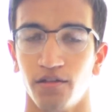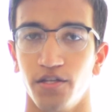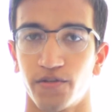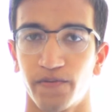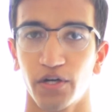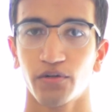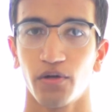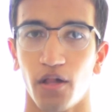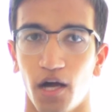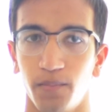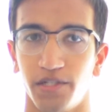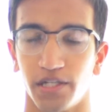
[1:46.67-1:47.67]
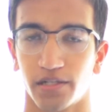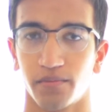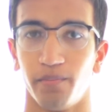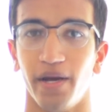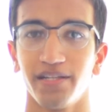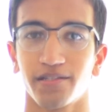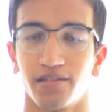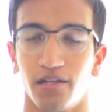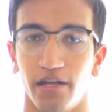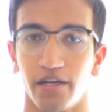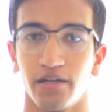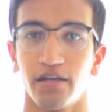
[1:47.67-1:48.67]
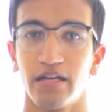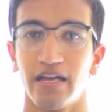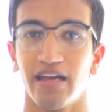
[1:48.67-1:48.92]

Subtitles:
The spherical object bends the light